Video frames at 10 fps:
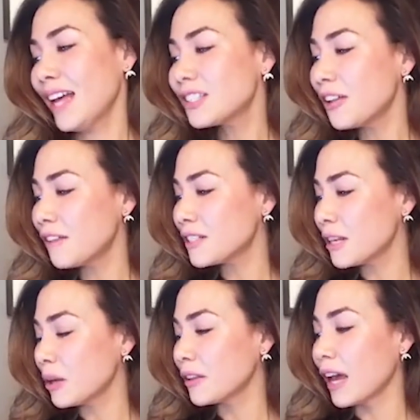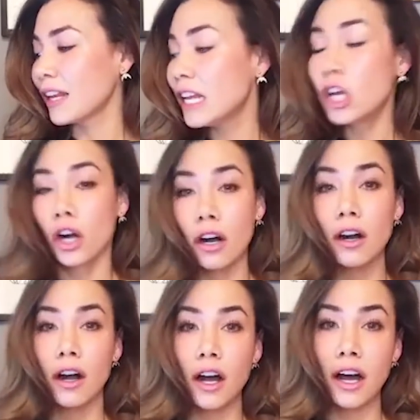That's all I have to say about that
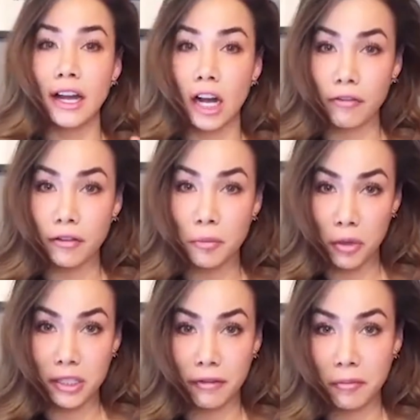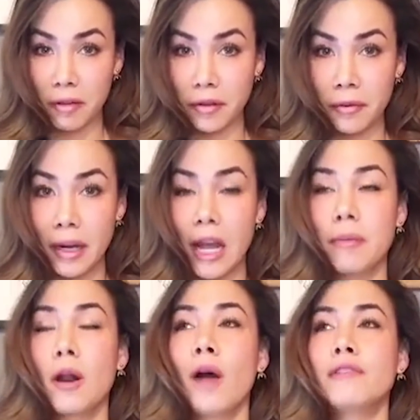here. I cover more stuff in my Flair
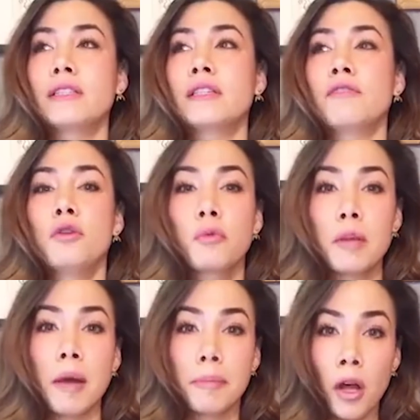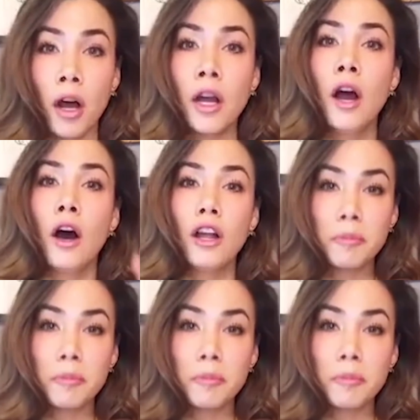recap, and obviously if you read my blog,